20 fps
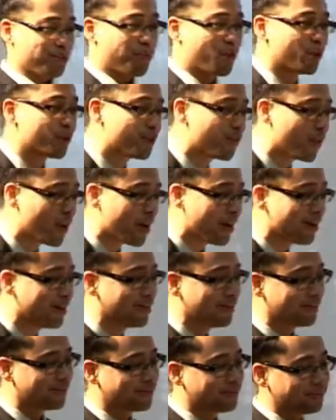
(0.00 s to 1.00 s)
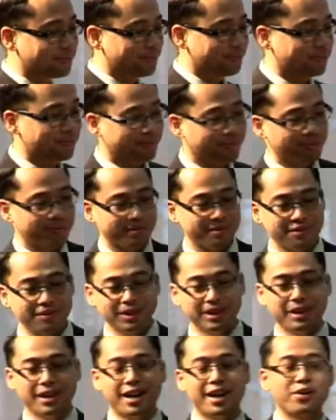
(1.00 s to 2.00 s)
a sports fan
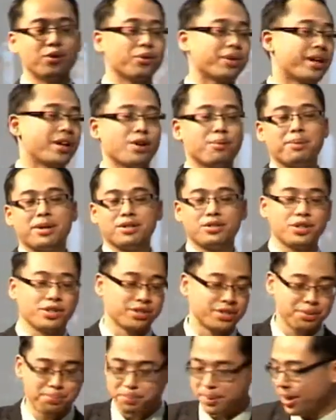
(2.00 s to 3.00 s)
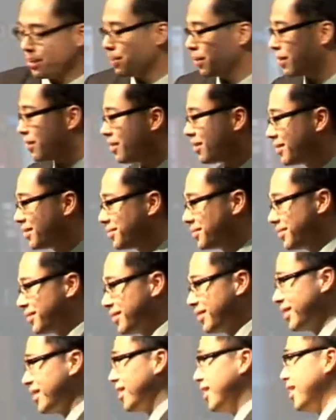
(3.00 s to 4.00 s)
i don't care about justin bieber
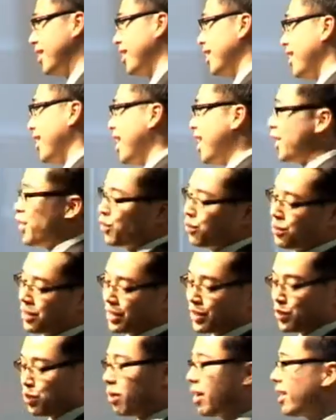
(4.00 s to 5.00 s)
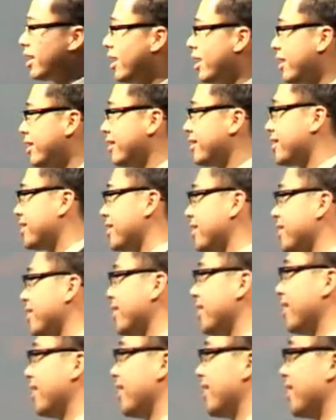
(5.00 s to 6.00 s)
i don't read twilight
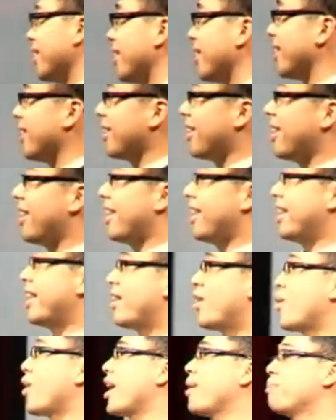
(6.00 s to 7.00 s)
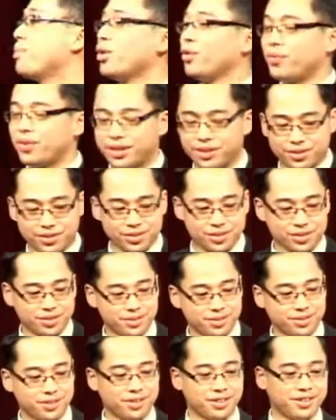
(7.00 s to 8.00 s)
and i don't have movies
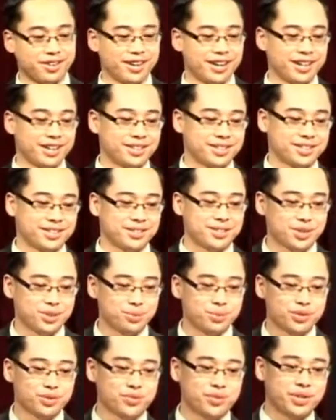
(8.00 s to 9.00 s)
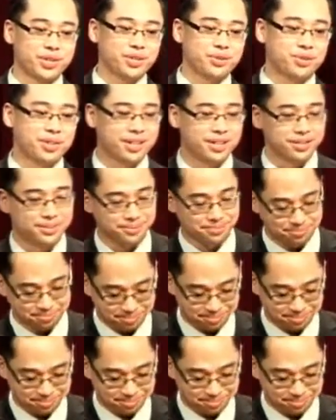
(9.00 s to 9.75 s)
all right this one's for you then